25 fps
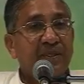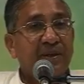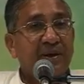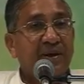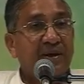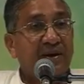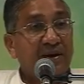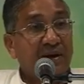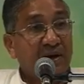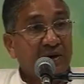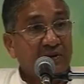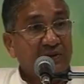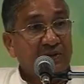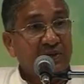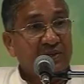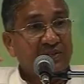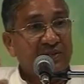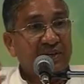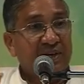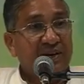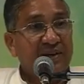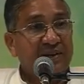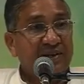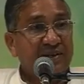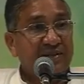And how the
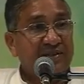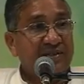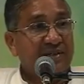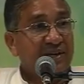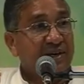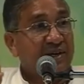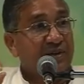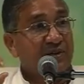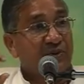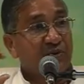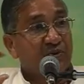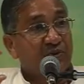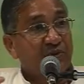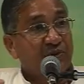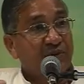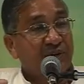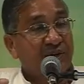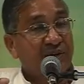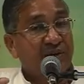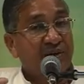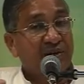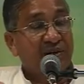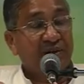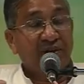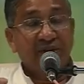scientists are
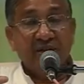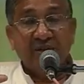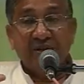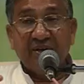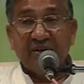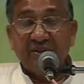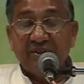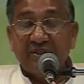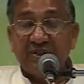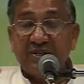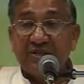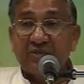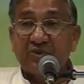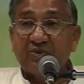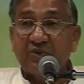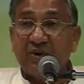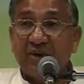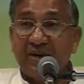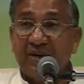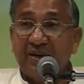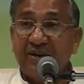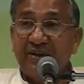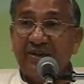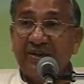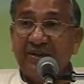using this
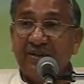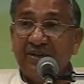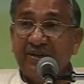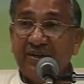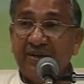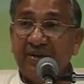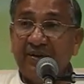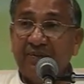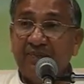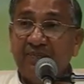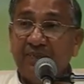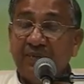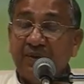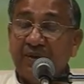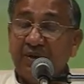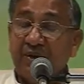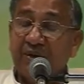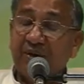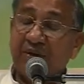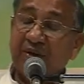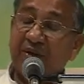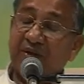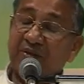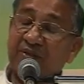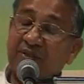quality,
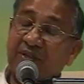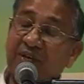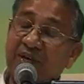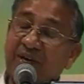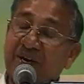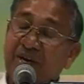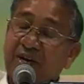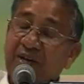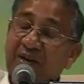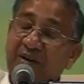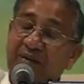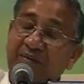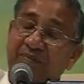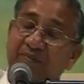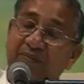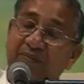they are